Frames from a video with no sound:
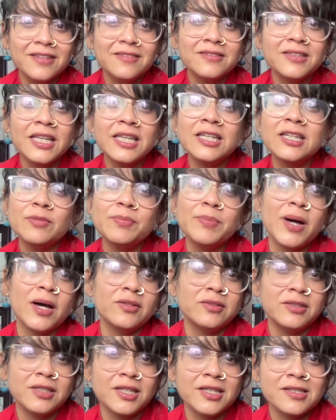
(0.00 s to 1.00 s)
Think
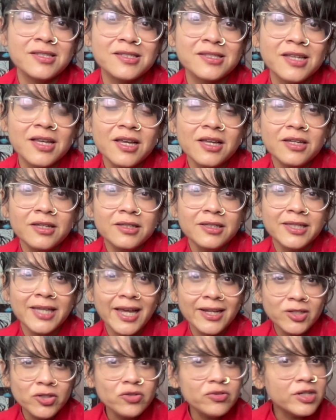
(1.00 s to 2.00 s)
about this.
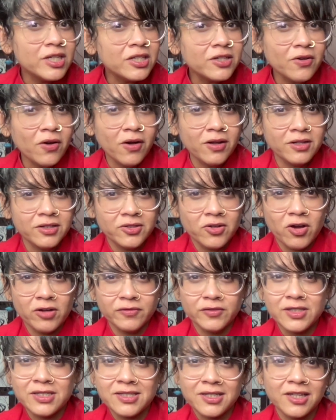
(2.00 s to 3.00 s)
Can you recall a
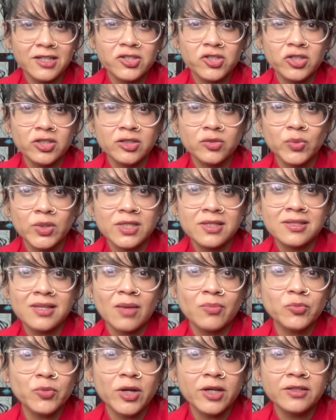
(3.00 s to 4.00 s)
conversation with
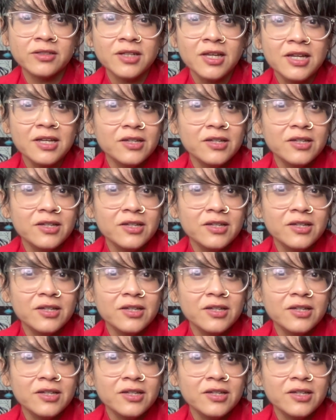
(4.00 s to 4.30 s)
someone